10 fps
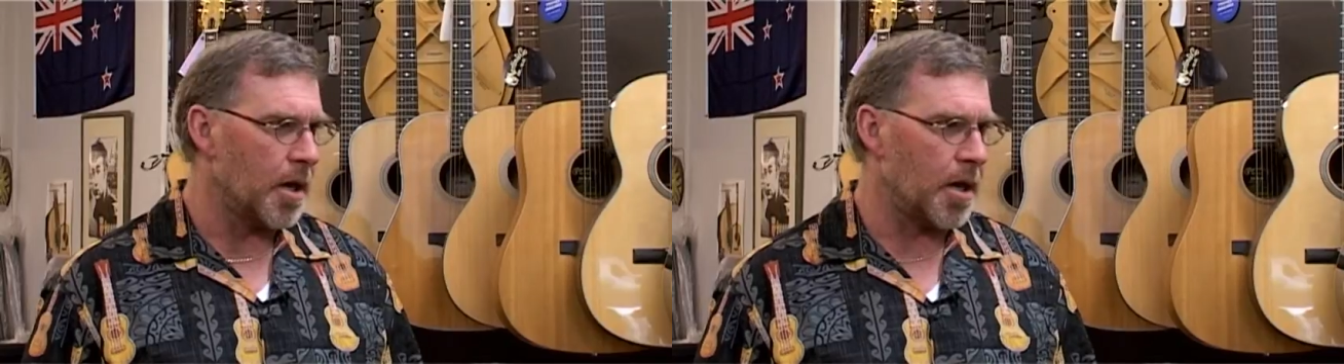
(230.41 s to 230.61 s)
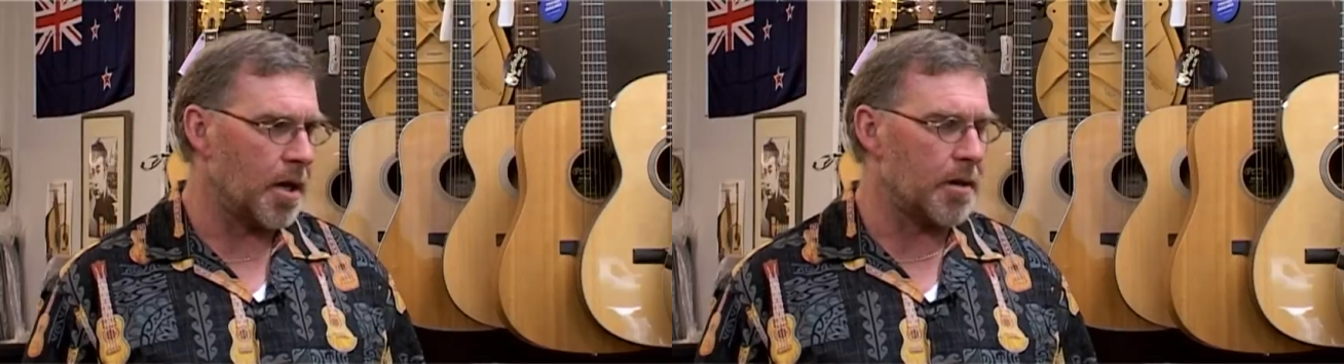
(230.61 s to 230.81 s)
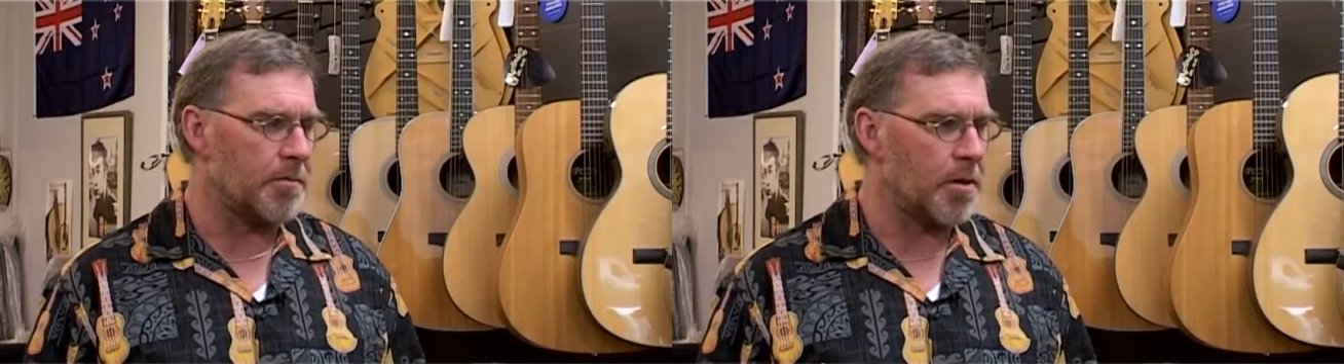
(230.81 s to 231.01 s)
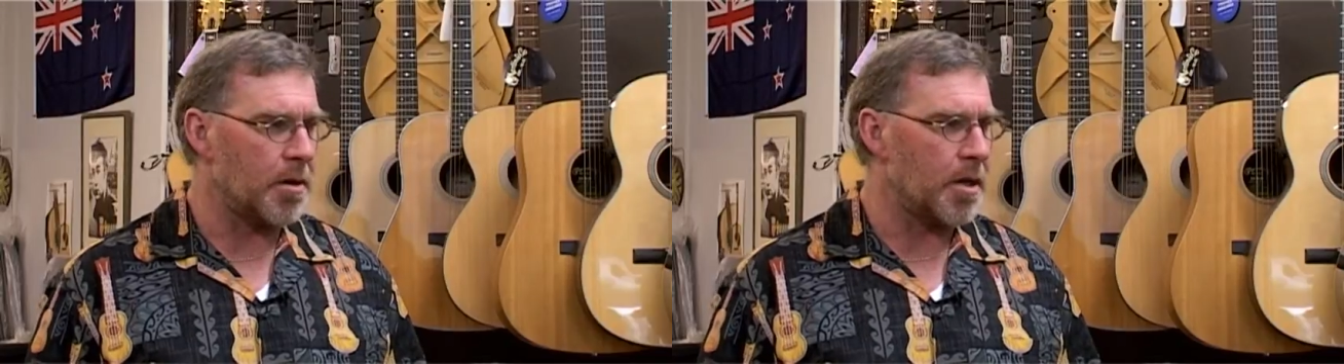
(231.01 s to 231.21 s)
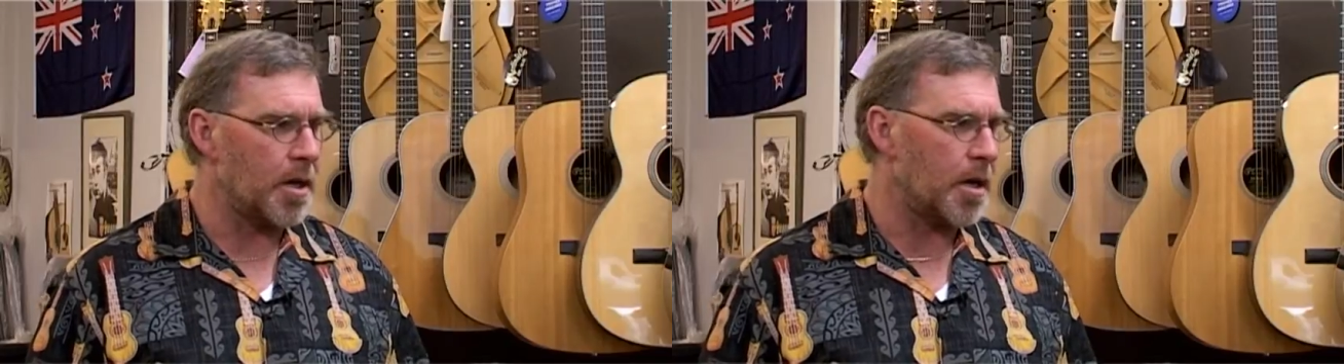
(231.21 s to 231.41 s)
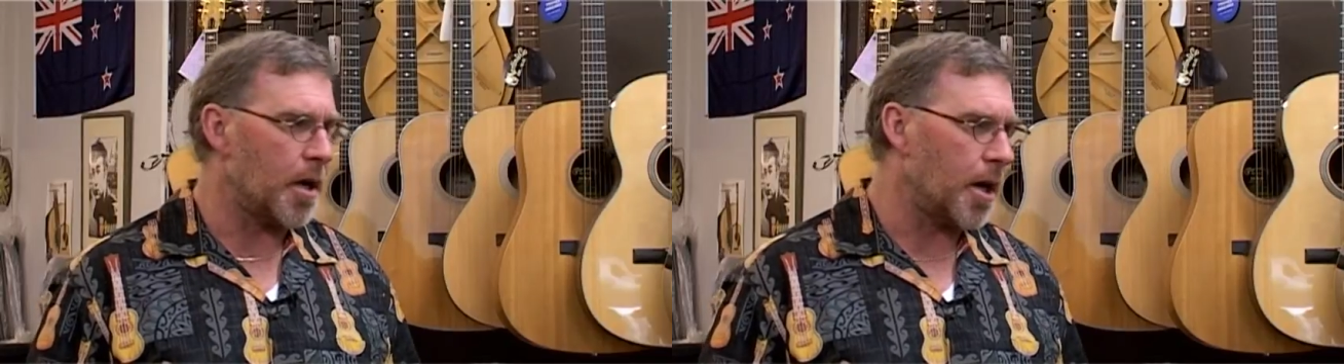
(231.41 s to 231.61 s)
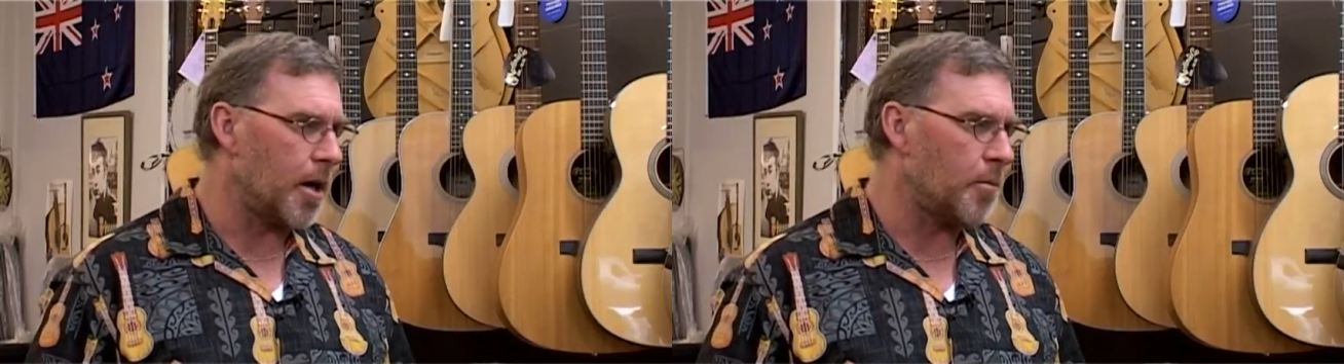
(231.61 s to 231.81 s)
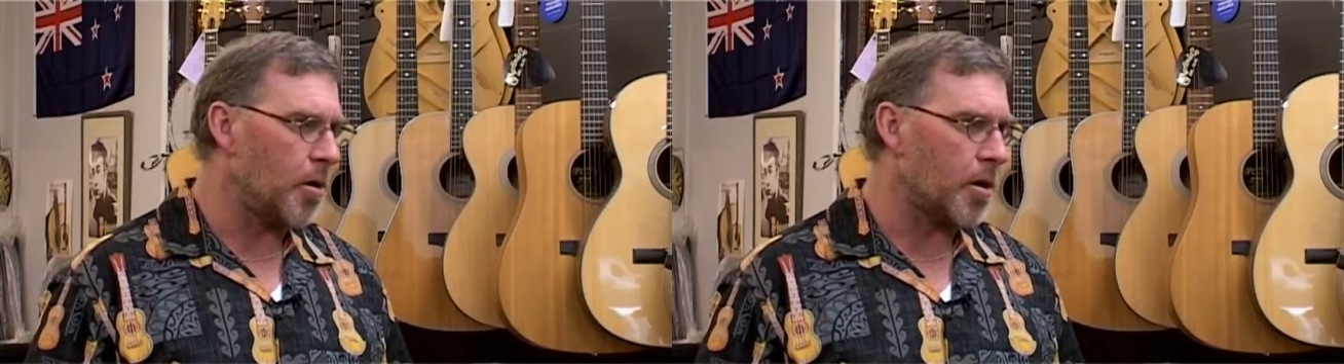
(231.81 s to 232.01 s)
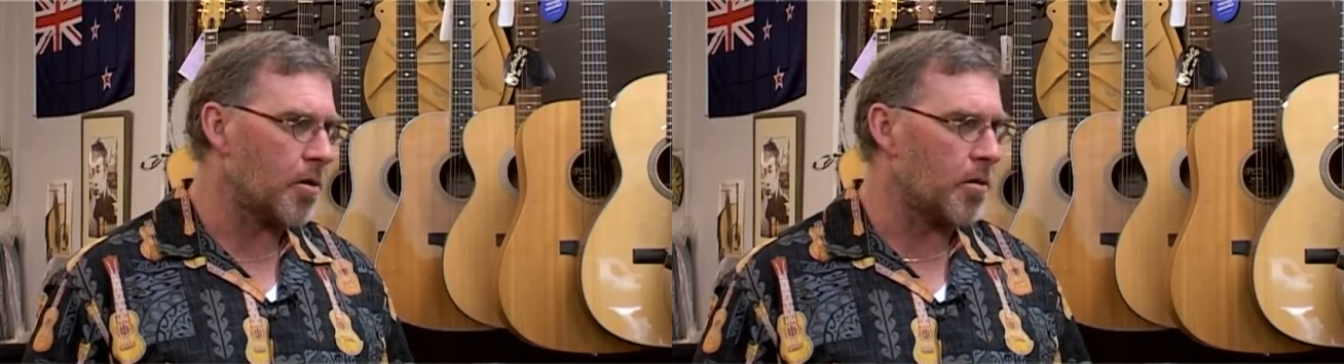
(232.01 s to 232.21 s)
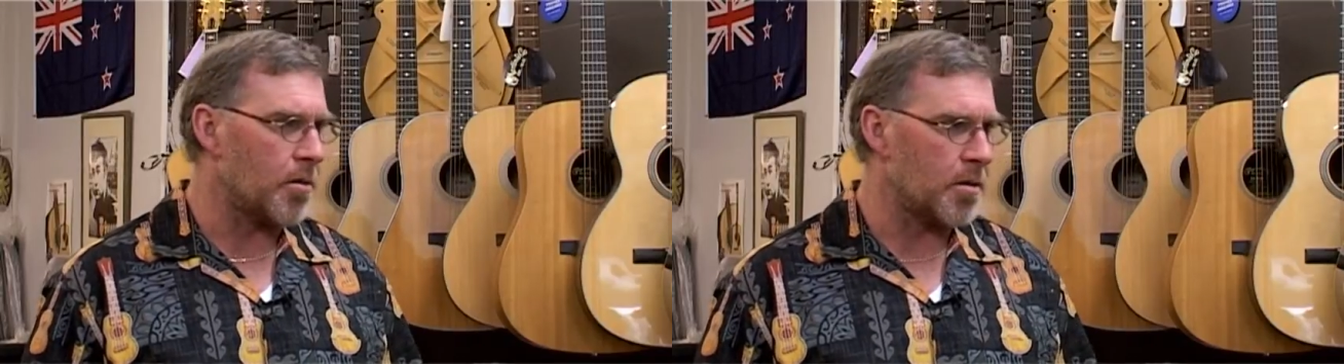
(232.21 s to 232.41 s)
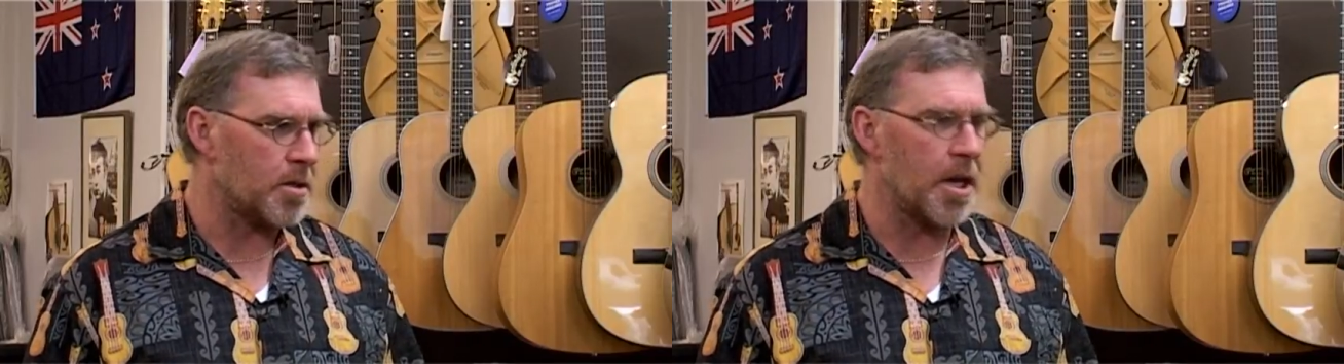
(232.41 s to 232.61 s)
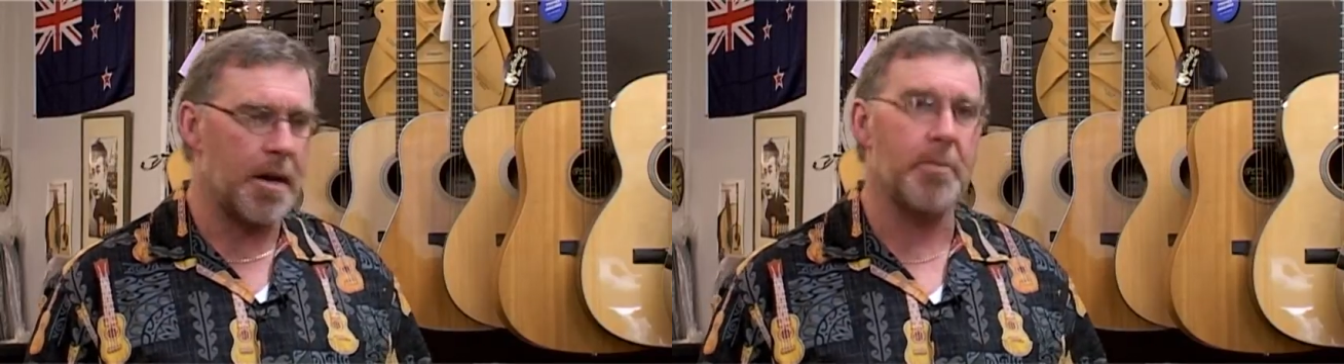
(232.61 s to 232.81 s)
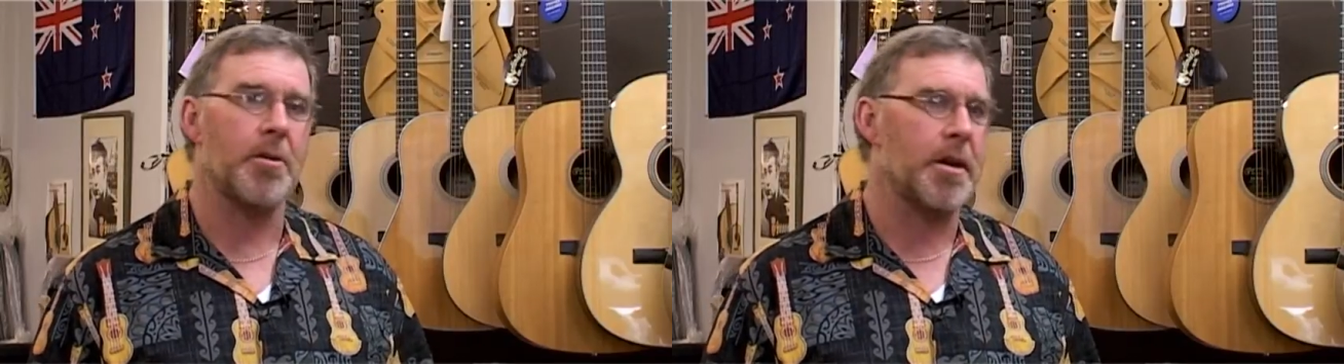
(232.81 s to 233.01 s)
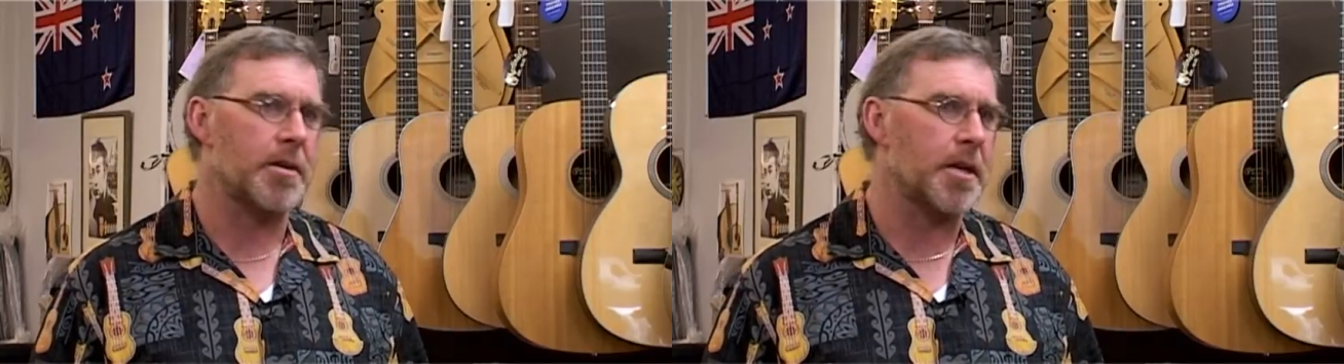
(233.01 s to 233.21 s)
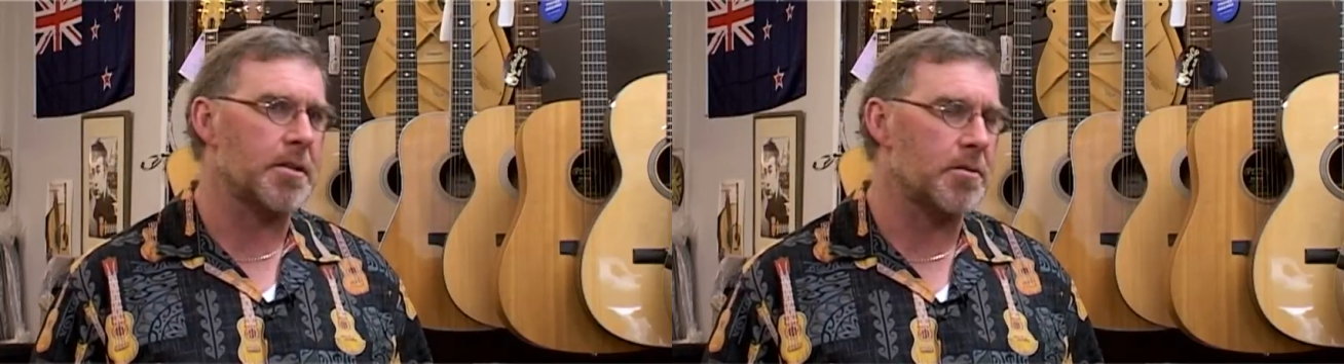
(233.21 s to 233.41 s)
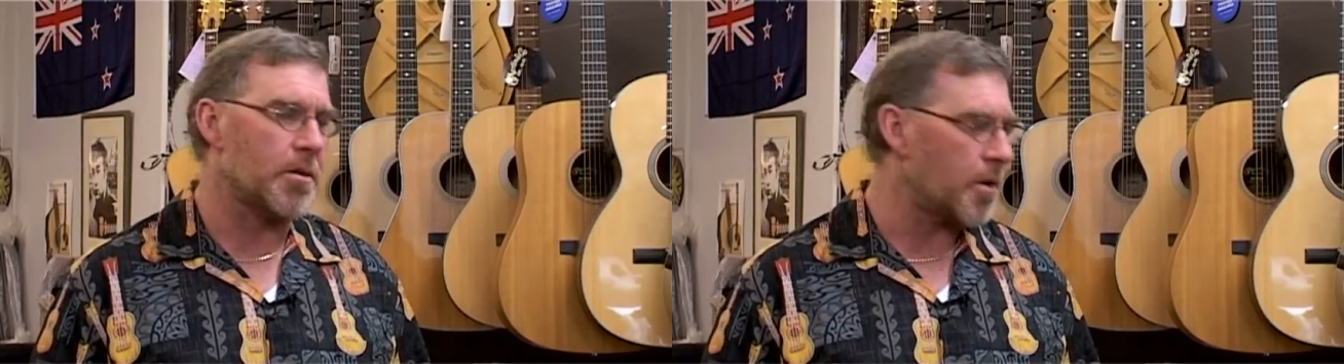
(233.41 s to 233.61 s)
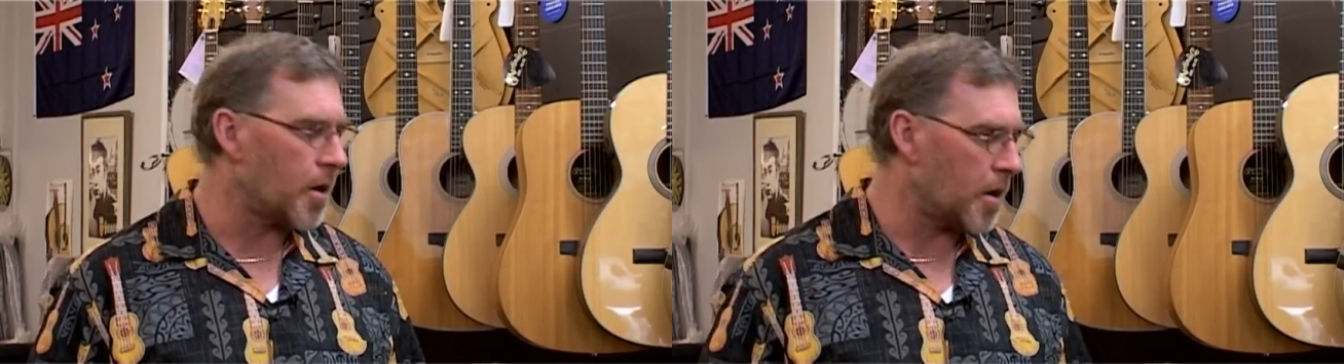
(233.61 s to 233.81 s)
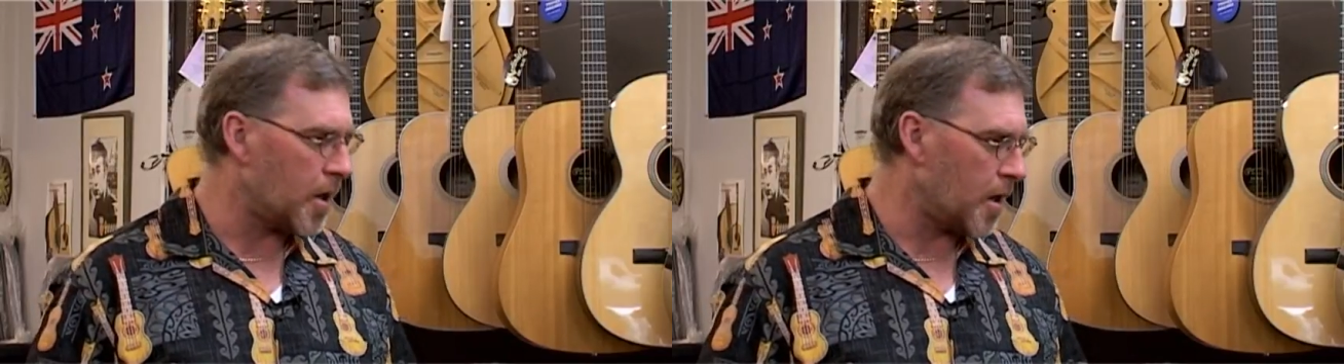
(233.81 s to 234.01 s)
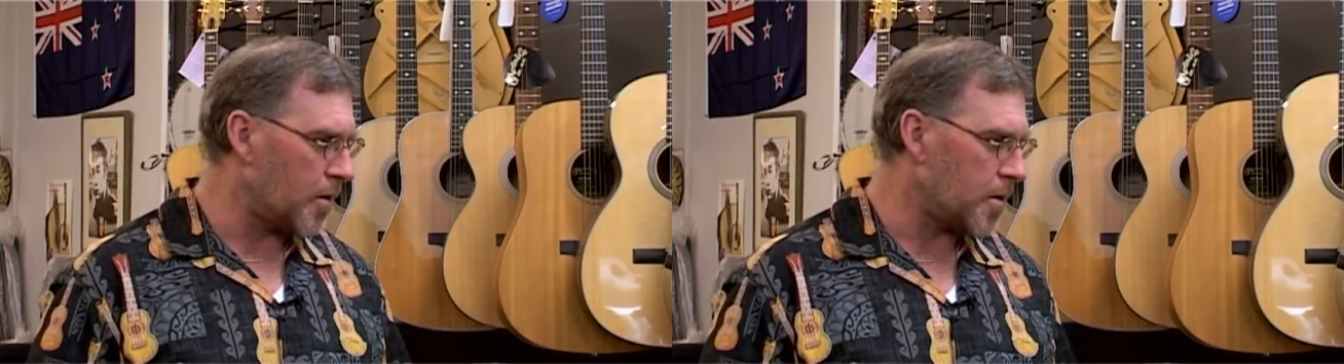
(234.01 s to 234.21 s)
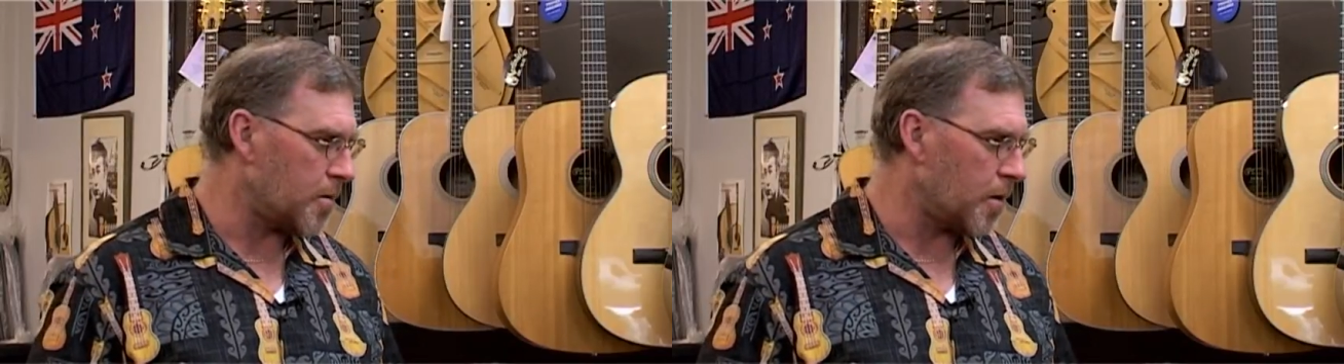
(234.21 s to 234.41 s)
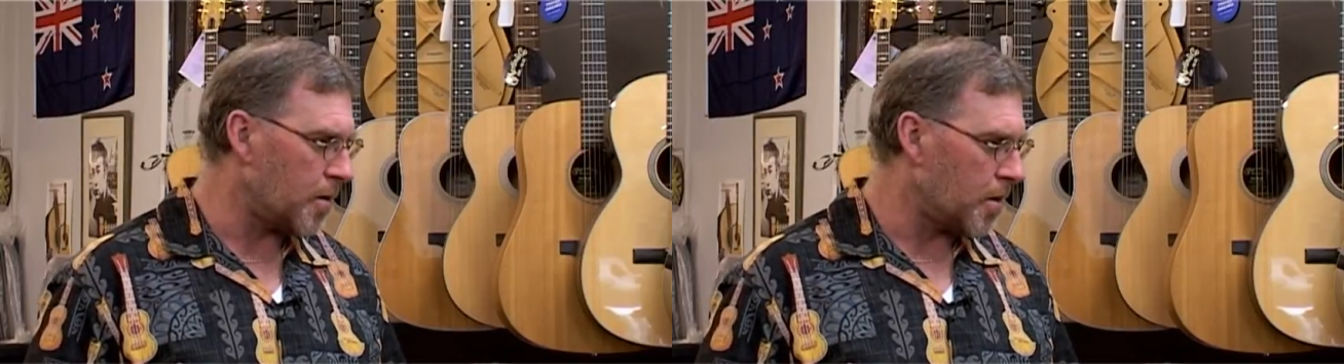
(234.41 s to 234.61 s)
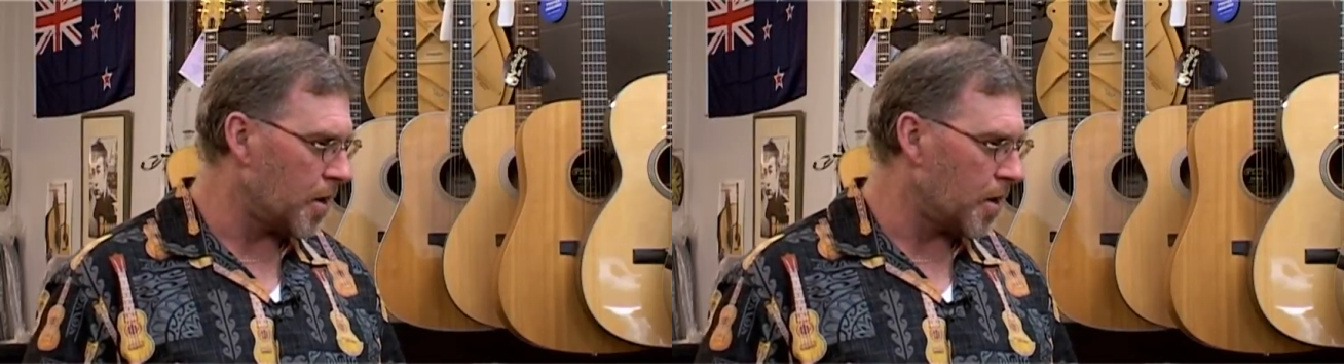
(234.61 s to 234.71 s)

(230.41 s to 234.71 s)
you can get a harmonica or a tambourine, that sort of thing in here as well.